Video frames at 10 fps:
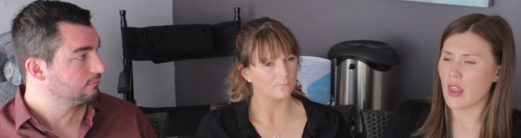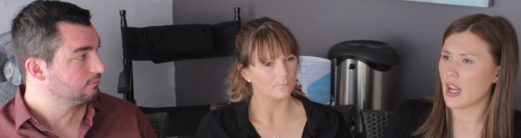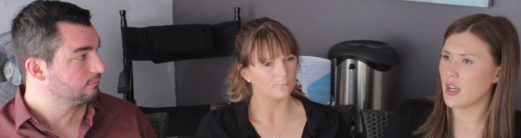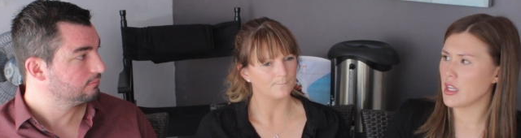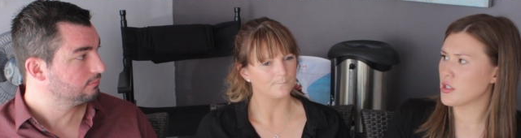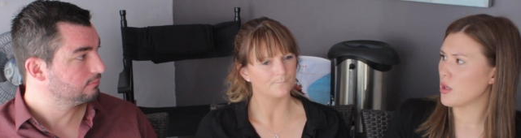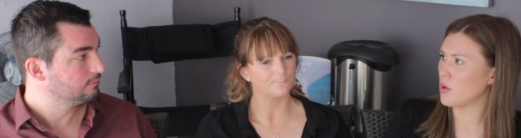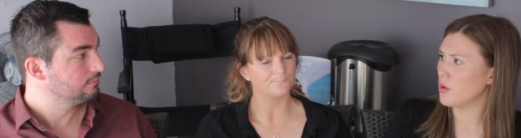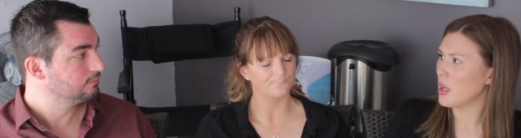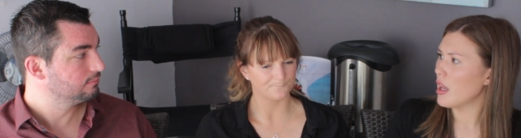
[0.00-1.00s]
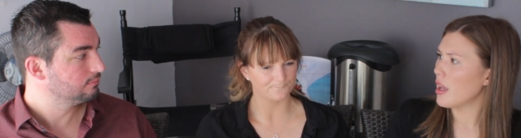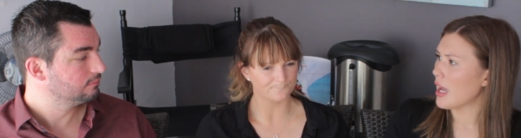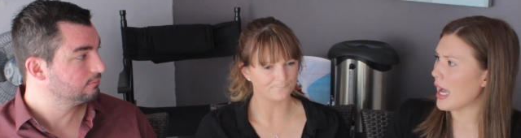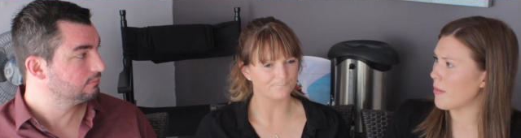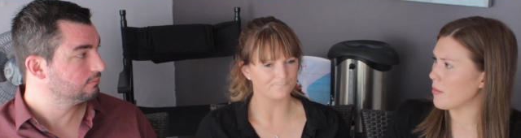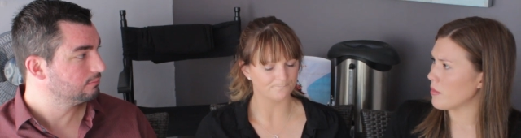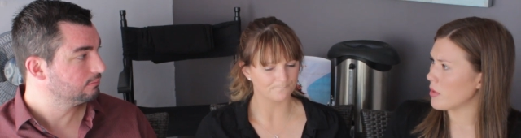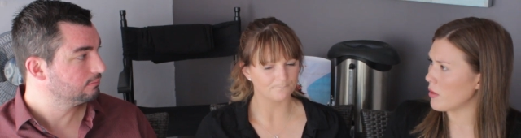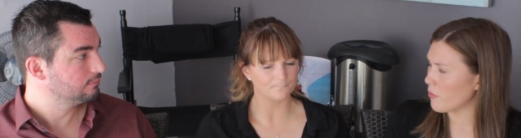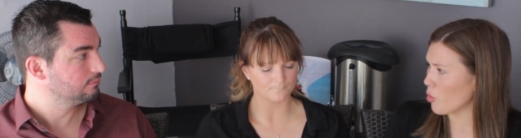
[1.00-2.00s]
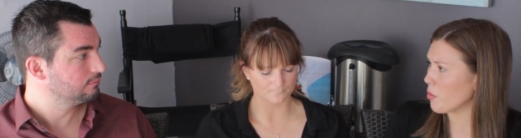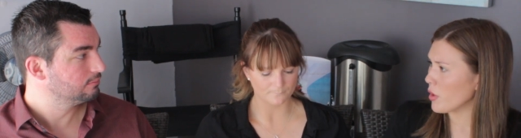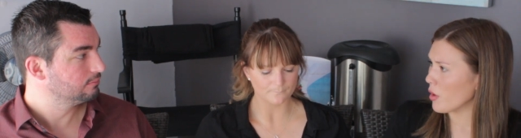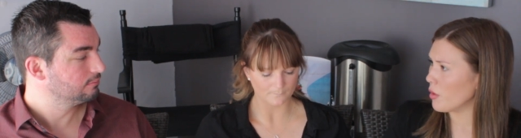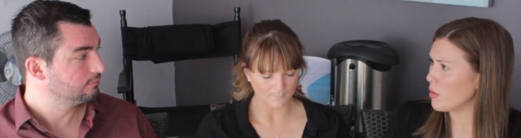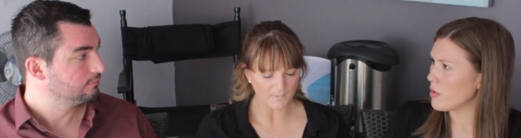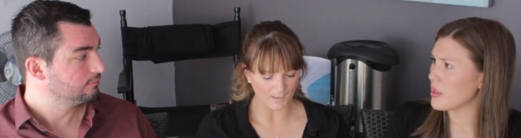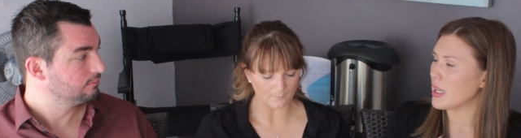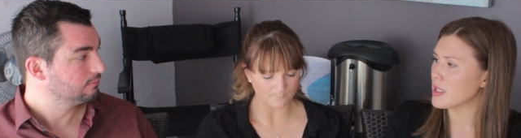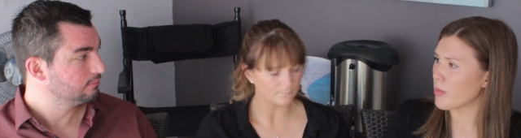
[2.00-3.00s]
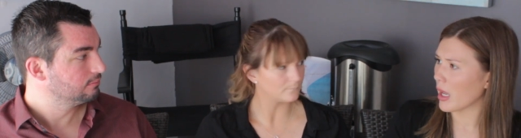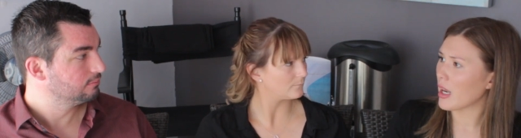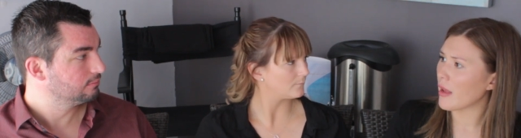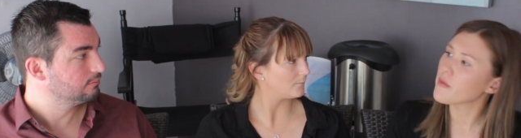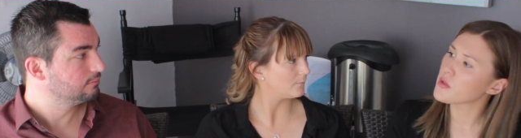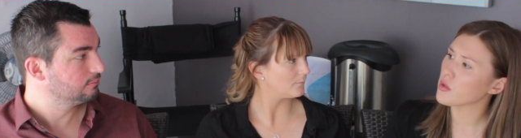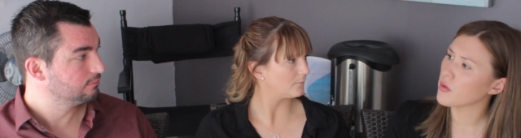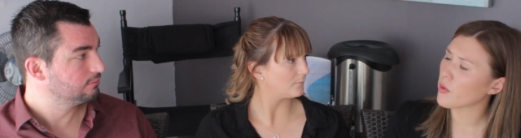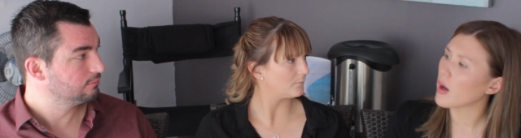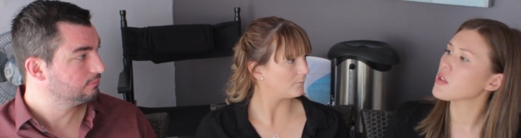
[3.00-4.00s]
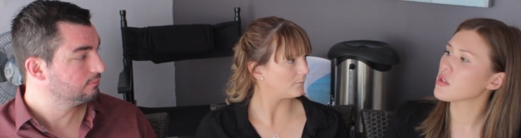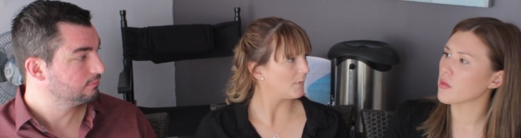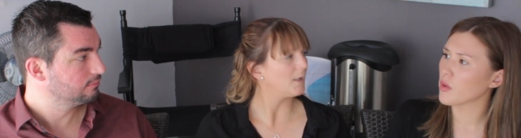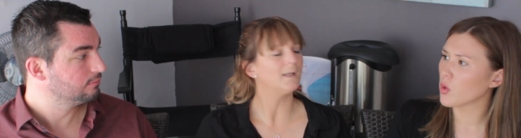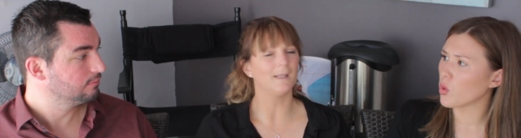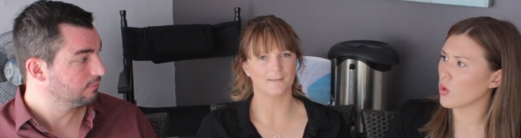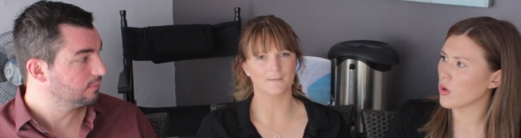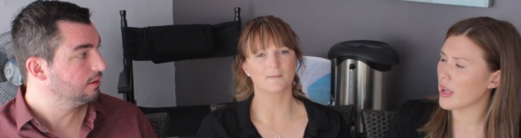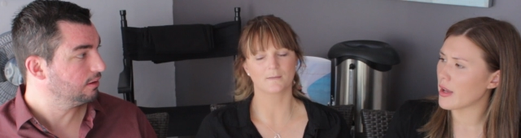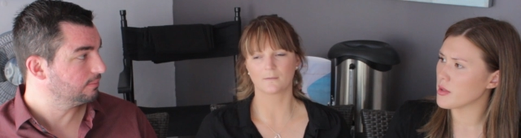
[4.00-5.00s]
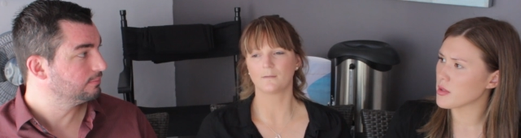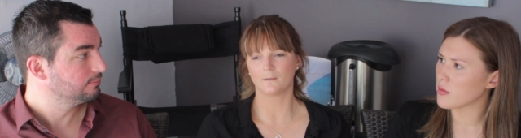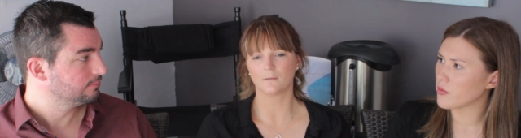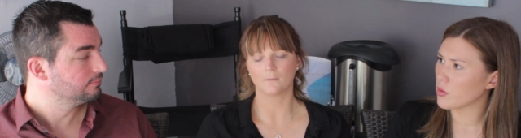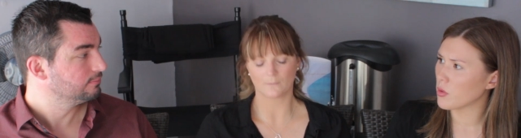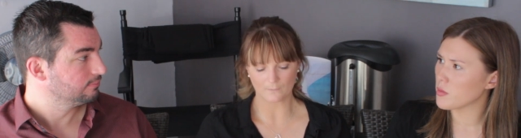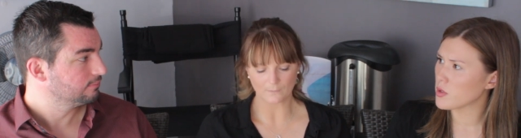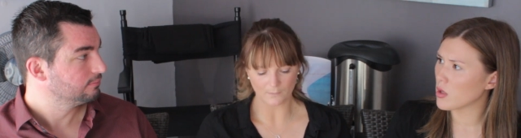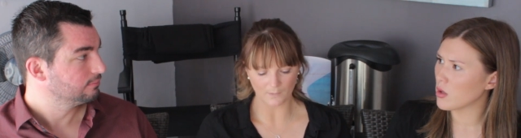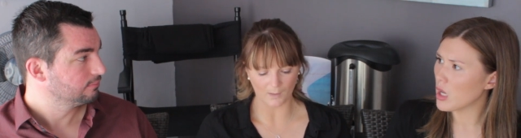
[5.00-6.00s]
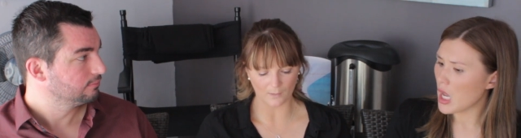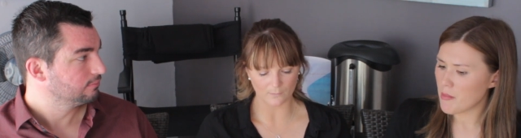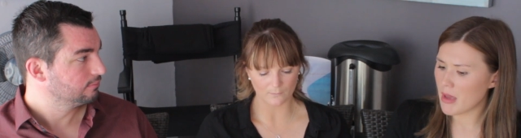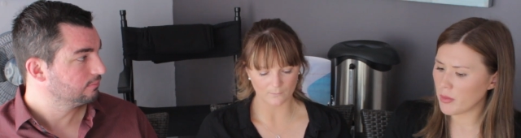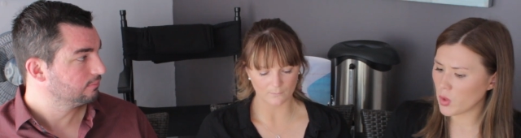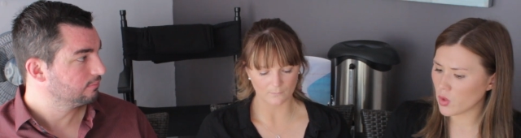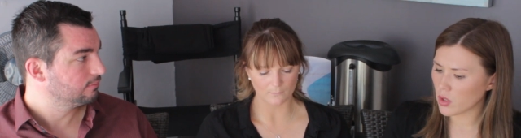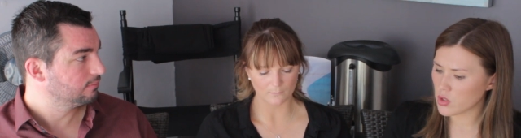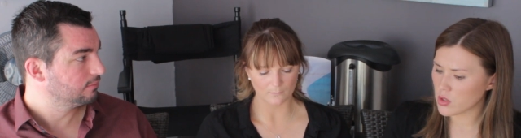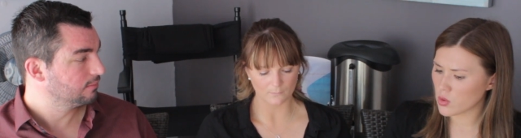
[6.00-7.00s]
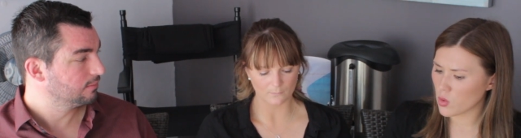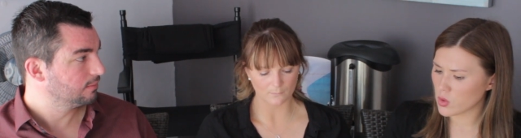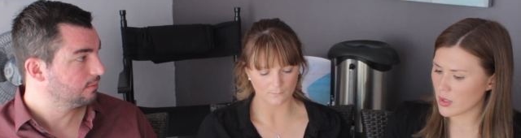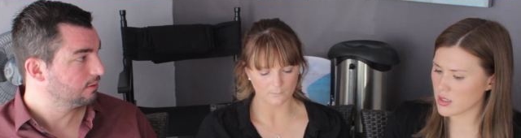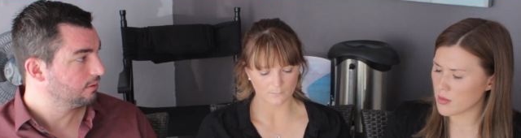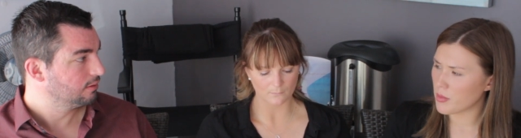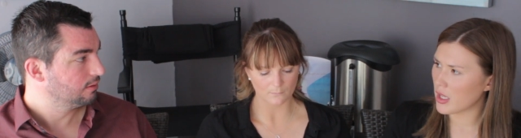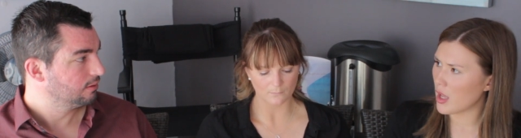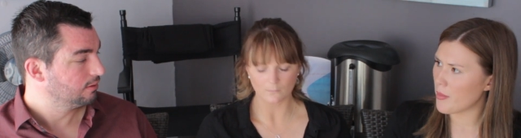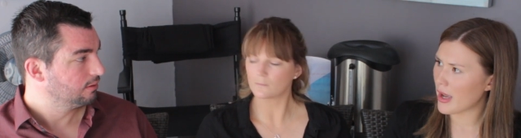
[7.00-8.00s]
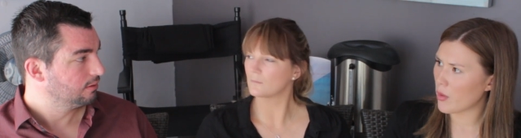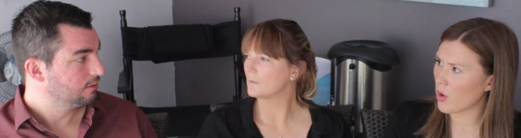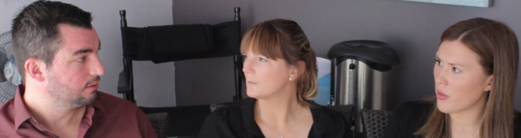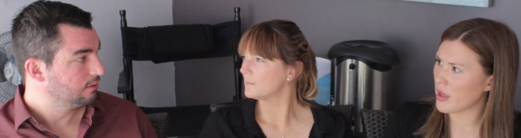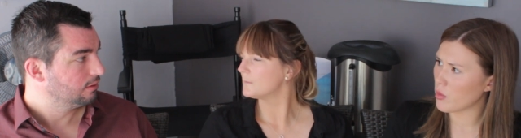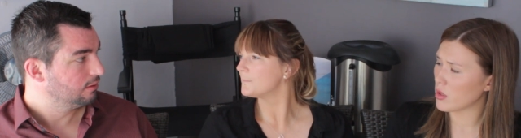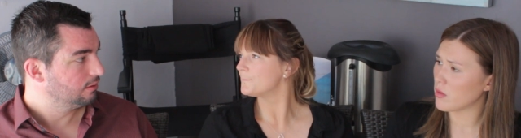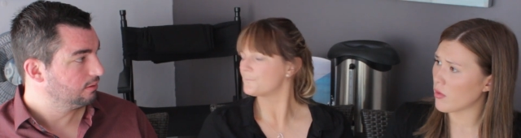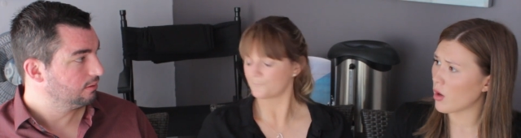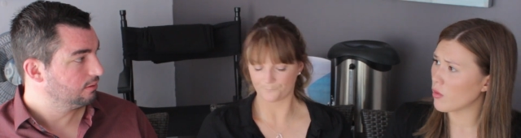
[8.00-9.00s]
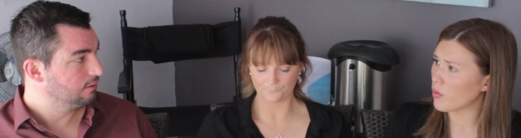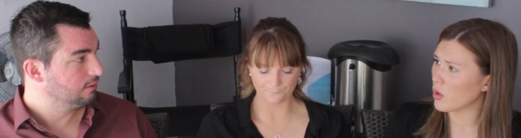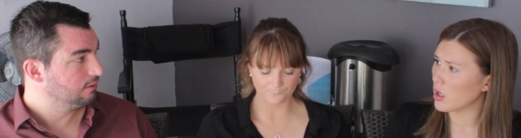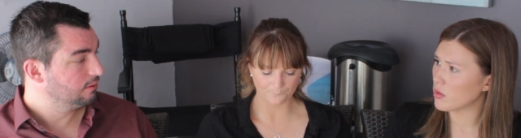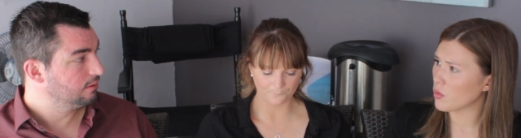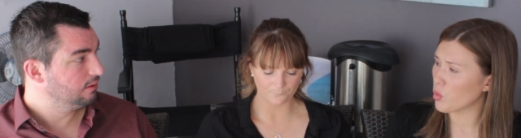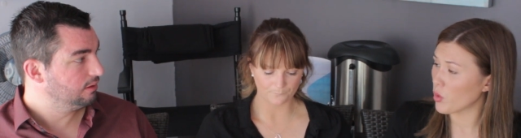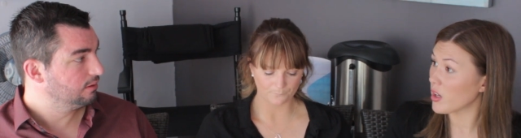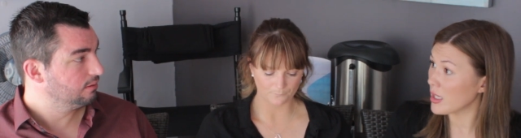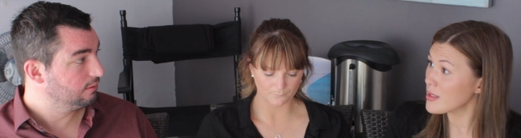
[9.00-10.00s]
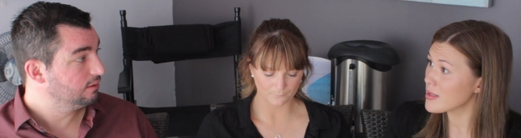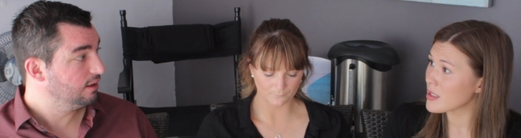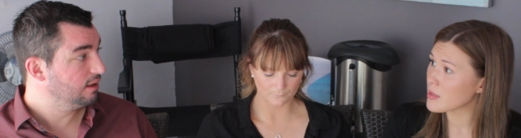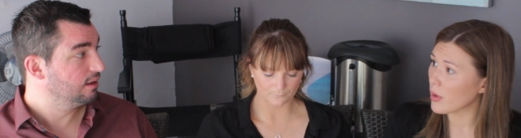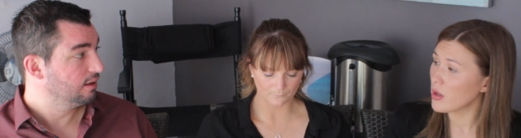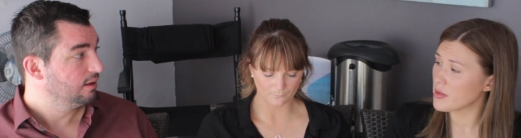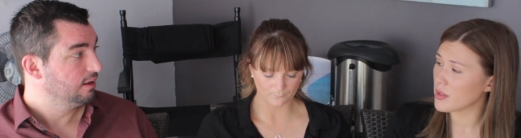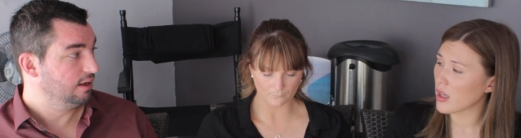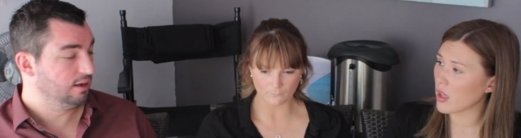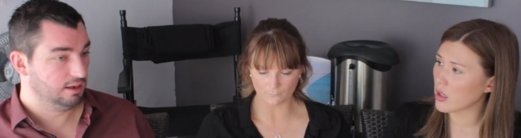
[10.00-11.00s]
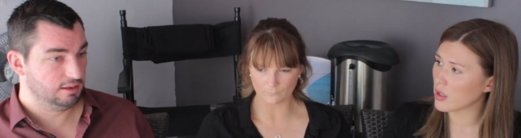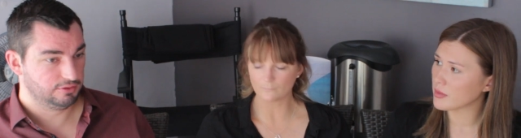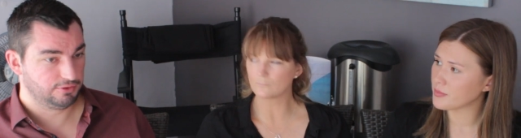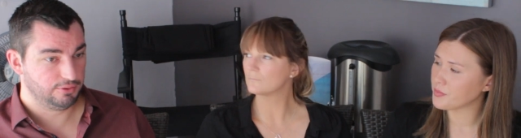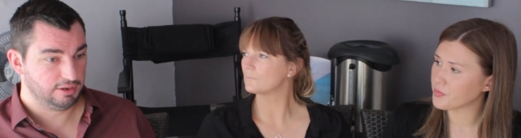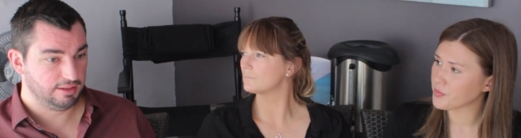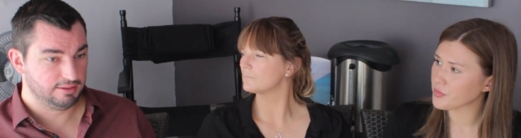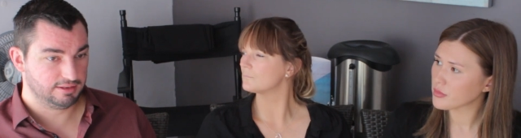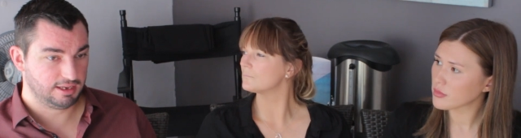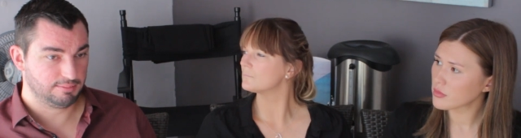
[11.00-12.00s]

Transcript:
Speaker 1: that I need to um, inform you, yeah. then it's big enough to for us to record yes. on our incident form. So yeah. maybe you could talk to us a bit about what that would involve or what it is, yeah. I suppose. Yeah. Mm. And
Speaker 2: so again, this